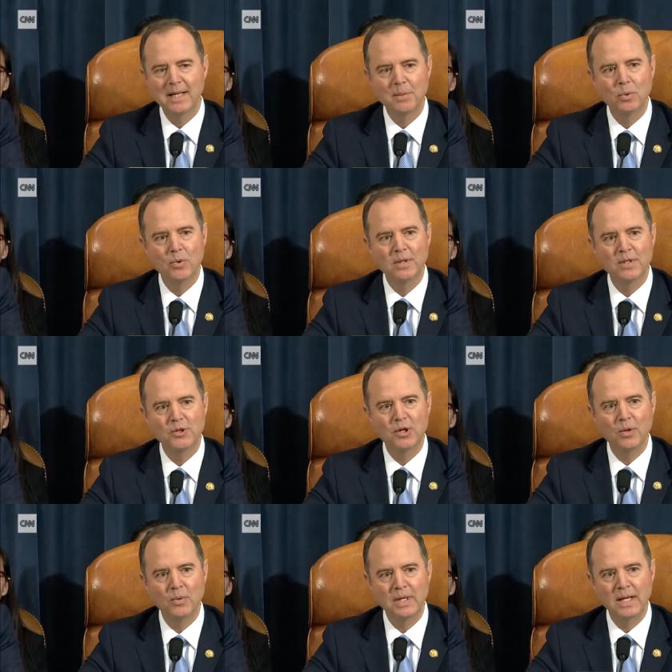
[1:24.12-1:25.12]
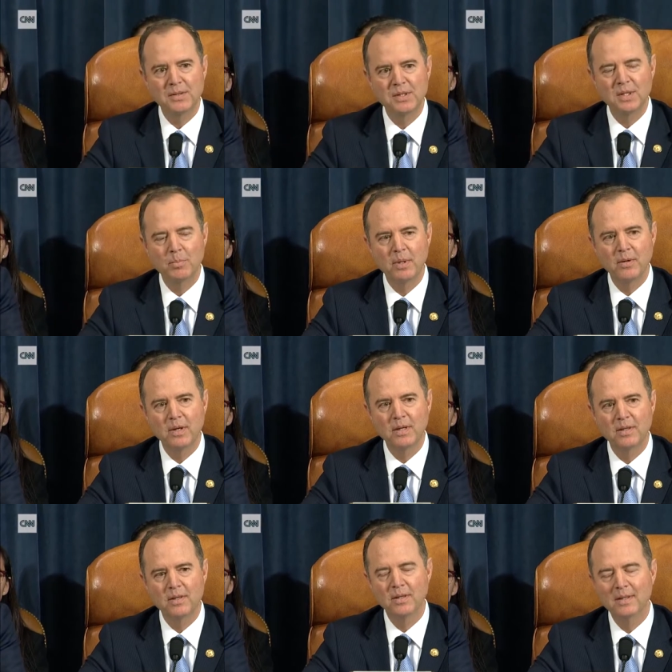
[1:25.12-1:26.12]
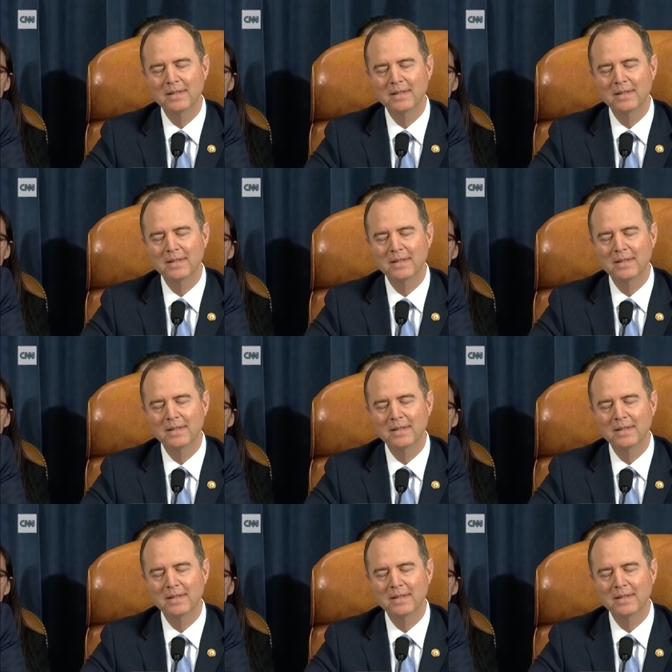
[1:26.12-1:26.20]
that point, the chair will announce the period,